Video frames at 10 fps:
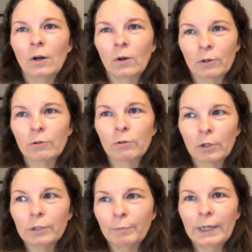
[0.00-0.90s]
It
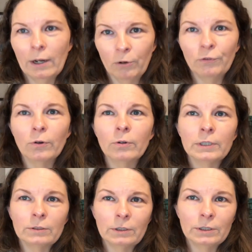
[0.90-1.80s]
could be helpful
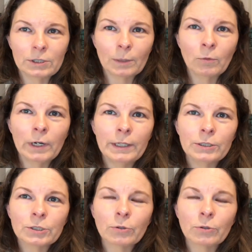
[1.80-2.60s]
in in some ways.